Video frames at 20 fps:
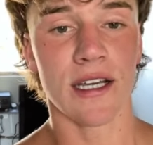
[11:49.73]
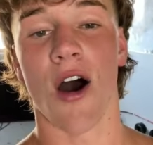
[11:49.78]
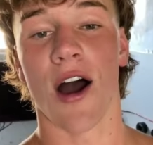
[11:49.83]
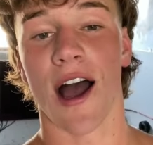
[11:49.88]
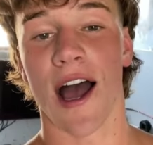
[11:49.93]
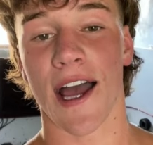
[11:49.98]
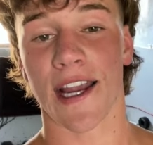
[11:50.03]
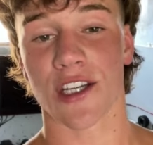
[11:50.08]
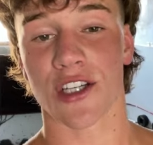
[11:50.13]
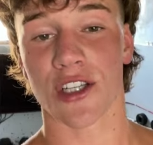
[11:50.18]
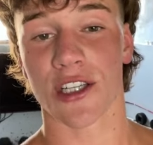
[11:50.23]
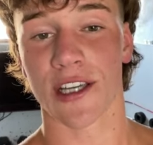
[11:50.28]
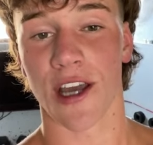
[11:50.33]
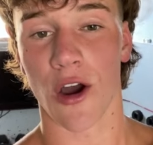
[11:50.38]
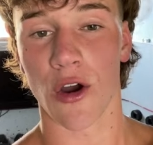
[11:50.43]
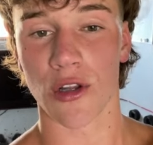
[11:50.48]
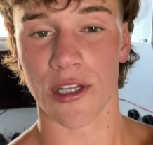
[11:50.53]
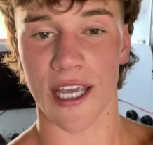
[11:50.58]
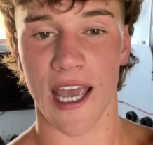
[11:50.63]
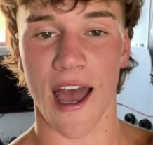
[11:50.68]
I actually
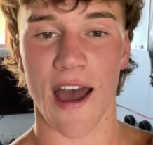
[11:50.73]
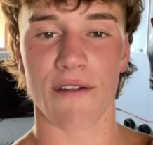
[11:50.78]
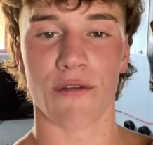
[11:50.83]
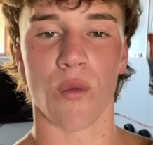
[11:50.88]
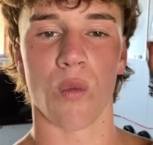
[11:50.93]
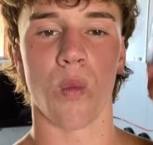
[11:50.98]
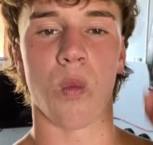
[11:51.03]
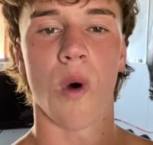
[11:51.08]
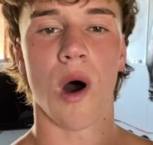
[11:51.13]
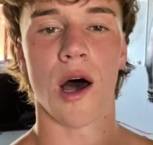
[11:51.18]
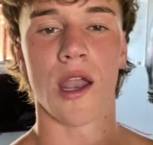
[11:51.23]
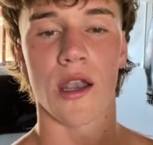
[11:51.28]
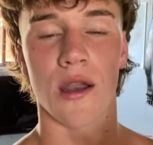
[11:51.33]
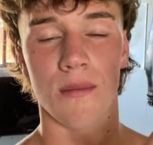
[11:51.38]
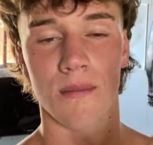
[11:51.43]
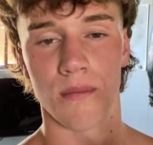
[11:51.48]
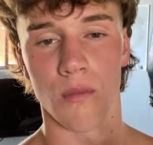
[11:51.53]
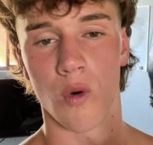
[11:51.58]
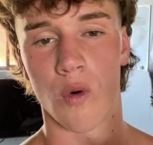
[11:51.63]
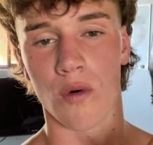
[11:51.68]
only have one
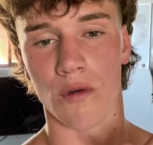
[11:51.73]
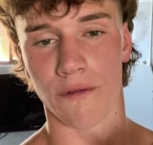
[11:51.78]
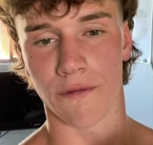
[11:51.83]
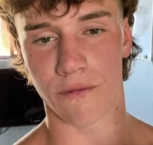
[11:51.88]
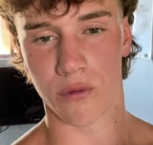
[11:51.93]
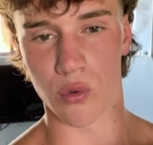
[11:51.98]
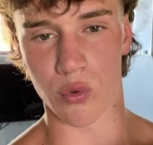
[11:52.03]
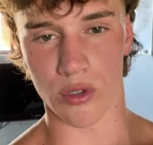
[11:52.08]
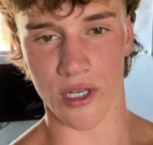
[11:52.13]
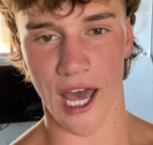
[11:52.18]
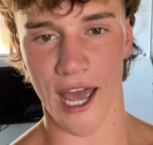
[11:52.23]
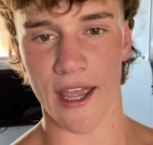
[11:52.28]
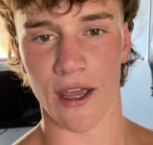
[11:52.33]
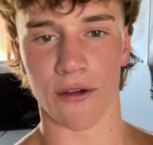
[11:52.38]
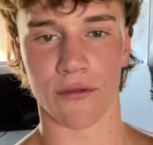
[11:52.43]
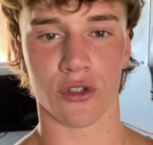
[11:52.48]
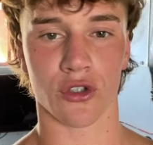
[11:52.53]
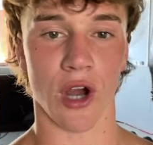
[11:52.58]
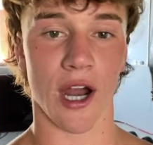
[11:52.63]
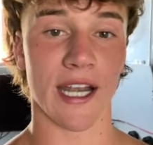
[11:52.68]
more full day
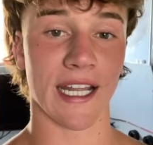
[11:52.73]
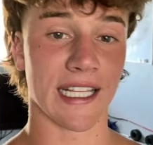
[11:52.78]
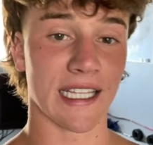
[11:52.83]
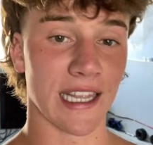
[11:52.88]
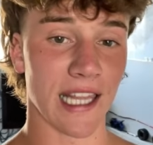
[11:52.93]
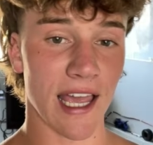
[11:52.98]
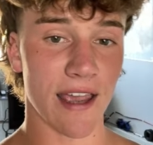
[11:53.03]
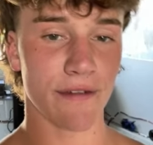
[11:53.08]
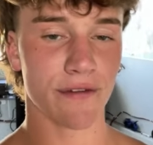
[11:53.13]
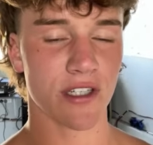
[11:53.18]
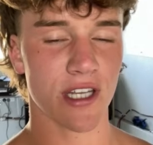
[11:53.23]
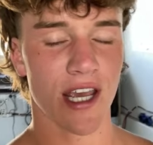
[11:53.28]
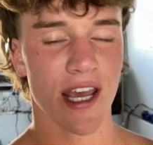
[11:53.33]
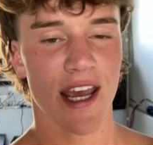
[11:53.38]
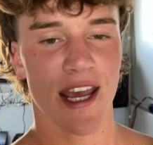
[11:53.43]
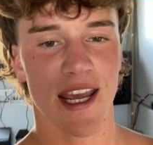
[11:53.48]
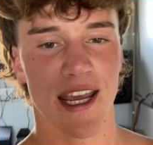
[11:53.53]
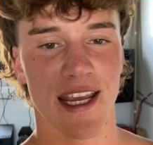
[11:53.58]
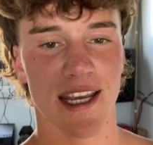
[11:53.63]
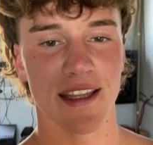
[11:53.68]
of training left
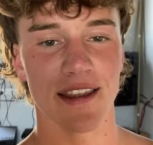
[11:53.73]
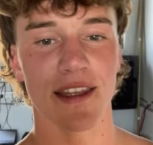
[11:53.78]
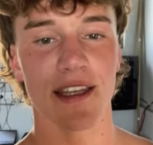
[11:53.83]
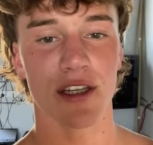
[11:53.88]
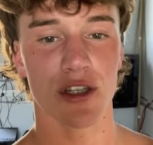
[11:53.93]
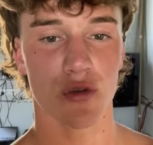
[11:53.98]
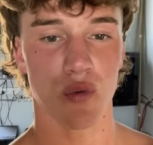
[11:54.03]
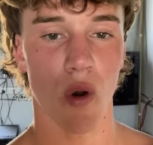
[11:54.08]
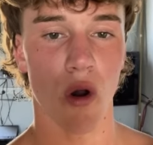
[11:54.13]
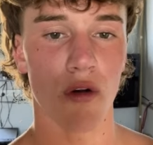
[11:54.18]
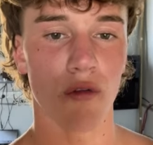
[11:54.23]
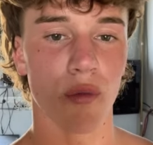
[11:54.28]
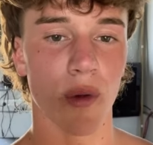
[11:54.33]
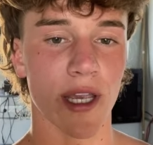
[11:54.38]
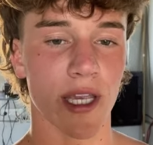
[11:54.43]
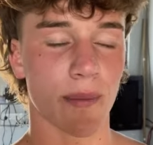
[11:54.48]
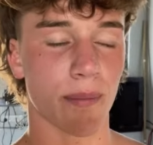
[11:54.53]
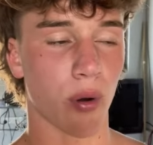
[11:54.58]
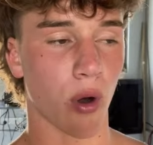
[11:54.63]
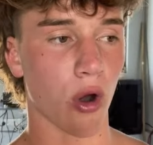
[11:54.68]
in this
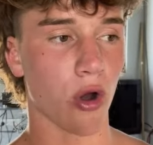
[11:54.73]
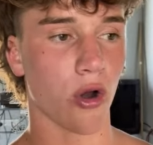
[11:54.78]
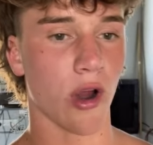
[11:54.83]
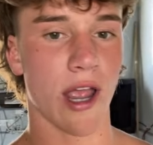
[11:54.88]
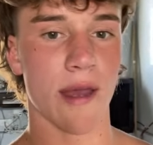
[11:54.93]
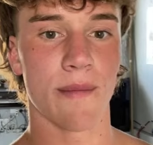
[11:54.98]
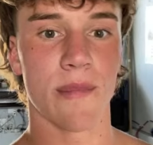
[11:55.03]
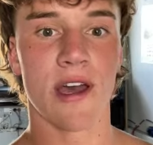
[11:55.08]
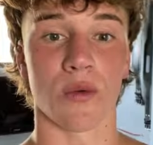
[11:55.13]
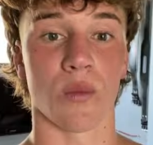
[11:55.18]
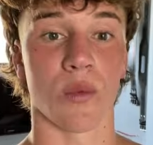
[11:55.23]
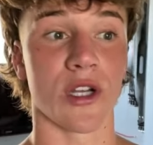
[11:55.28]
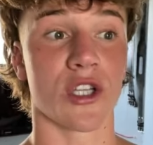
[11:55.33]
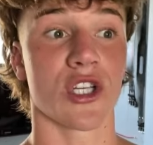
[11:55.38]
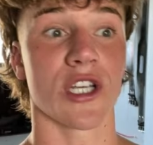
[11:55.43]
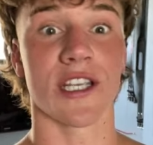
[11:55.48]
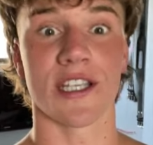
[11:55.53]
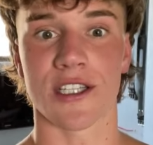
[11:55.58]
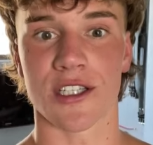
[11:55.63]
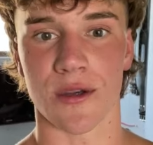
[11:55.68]
12-week program, which
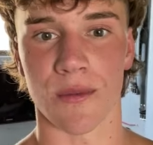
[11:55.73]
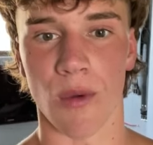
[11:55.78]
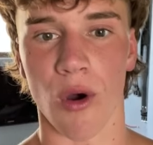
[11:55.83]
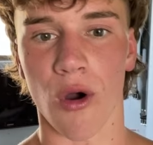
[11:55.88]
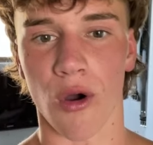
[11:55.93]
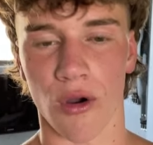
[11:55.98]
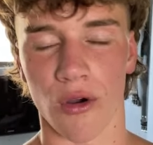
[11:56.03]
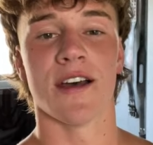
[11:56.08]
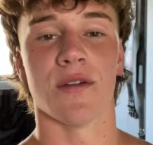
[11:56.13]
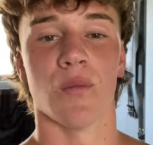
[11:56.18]
is tomorrow.